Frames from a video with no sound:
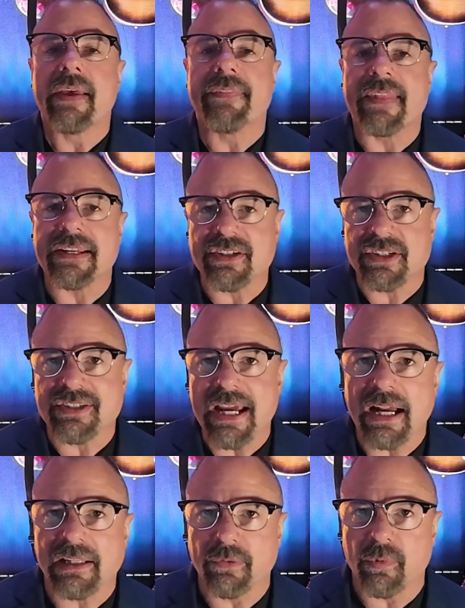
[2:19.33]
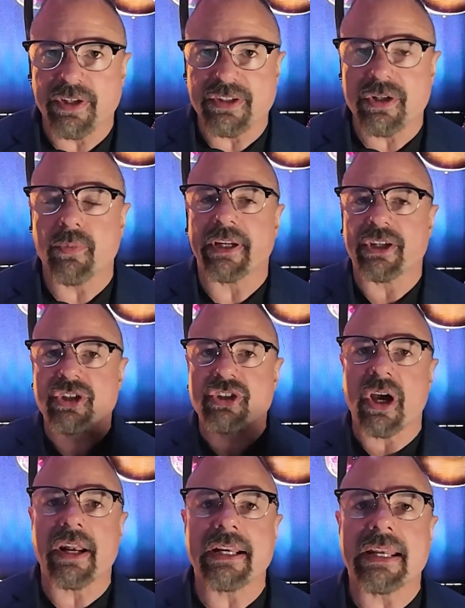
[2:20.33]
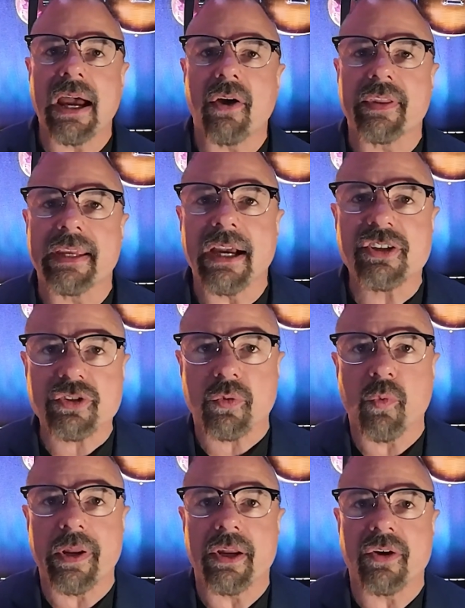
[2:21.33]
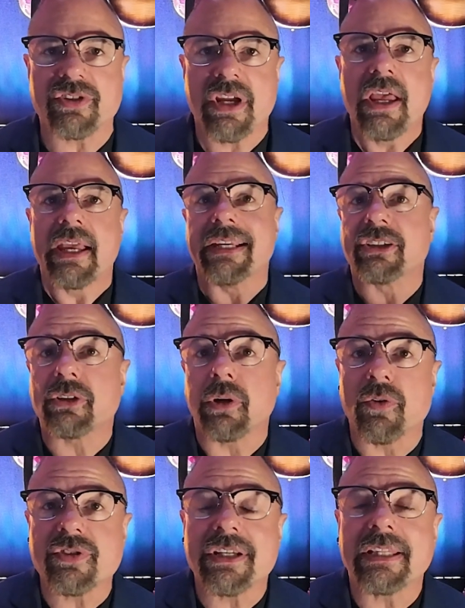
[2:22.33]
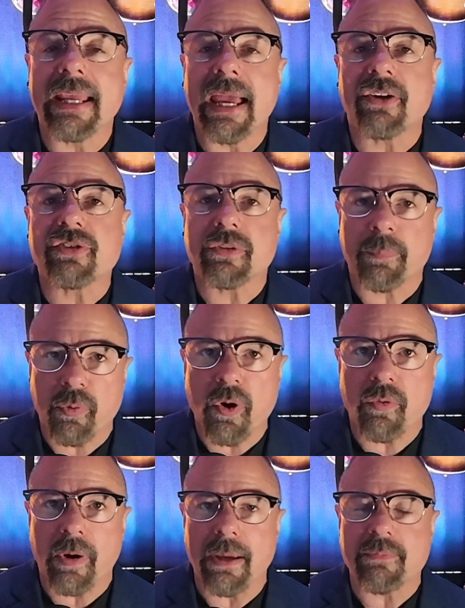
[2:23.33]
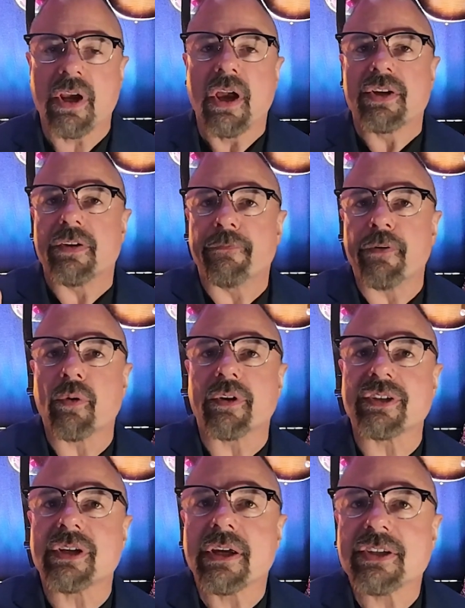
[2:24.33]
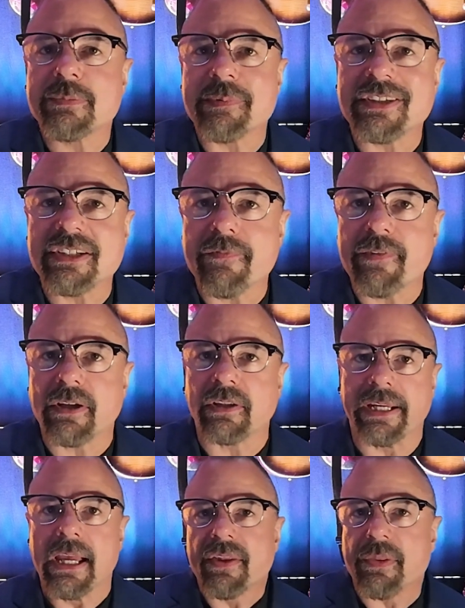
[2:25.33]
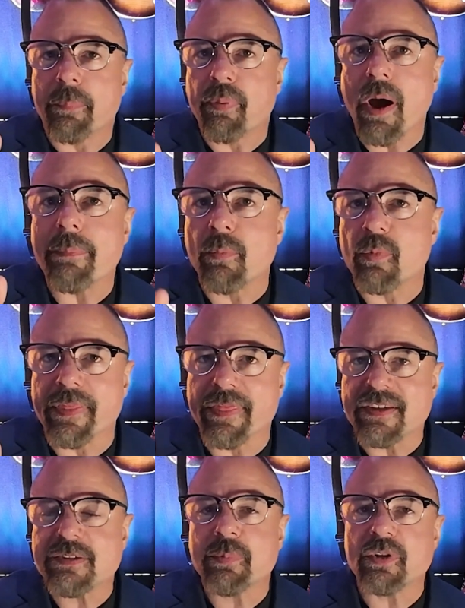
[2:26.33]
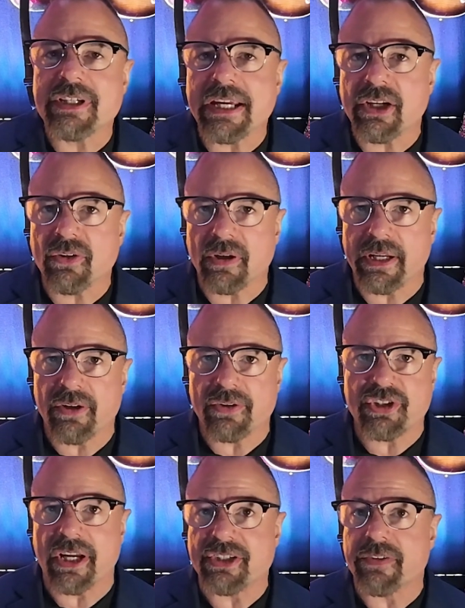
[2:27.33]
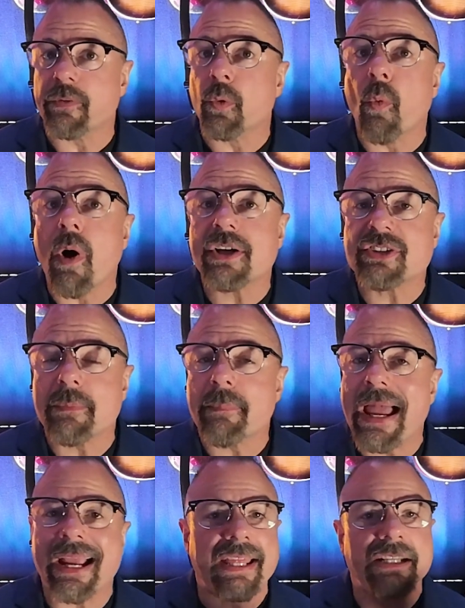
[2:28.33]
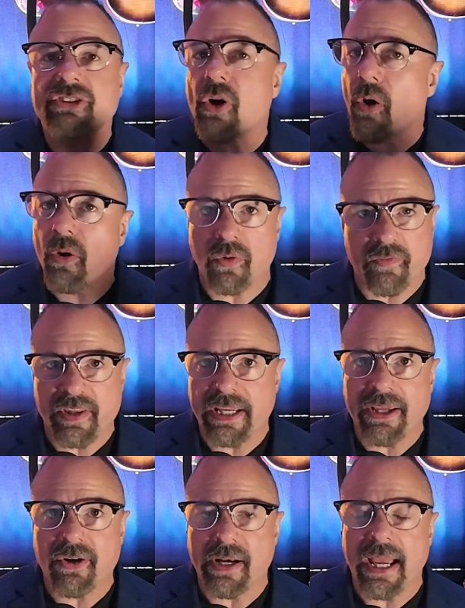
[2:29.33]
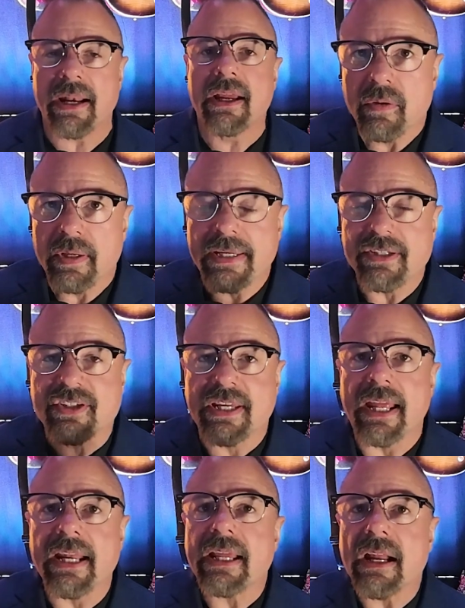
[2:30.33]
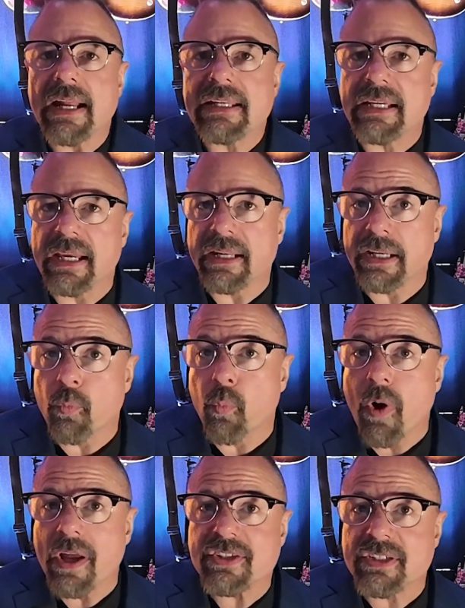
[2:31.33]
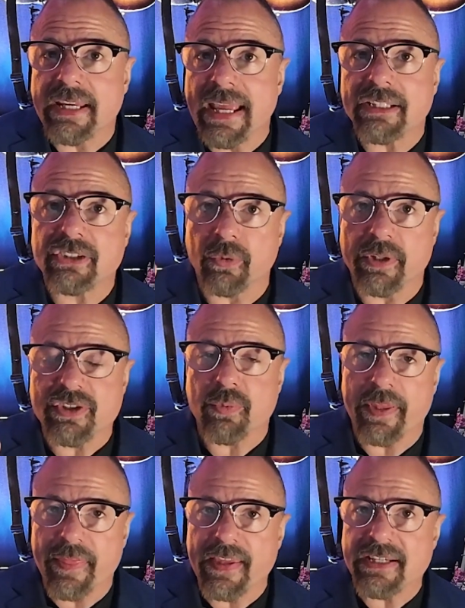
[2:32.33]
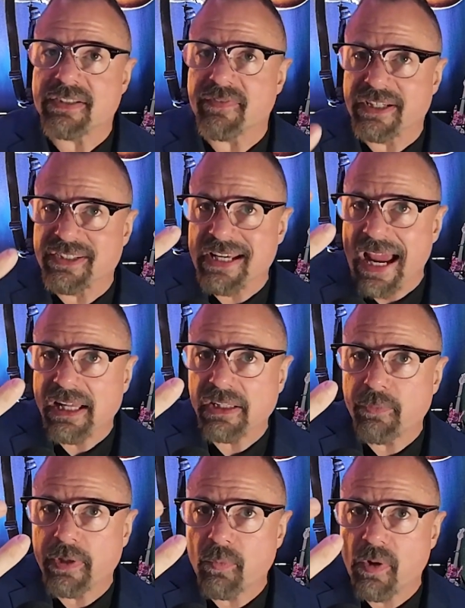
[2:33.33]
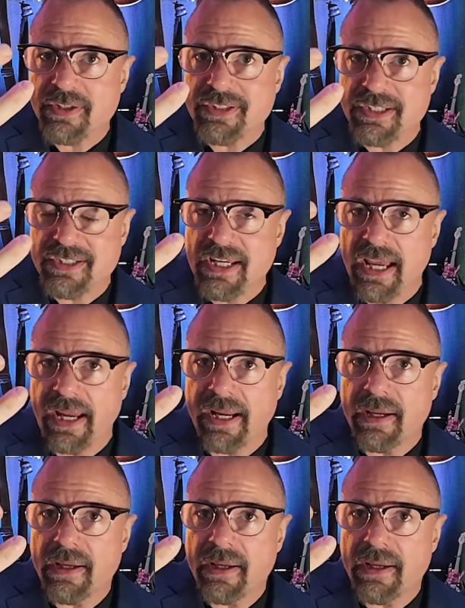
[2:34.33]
That's exactly what he's doing. He's shutting down the extra windows. He's closing the extra programs to focus specifically. The problem with this particular interchange, if you watch it back and it's all over the internet, he's getting an idea and he wants to get to it. So he thinks of exactly what he wants to say.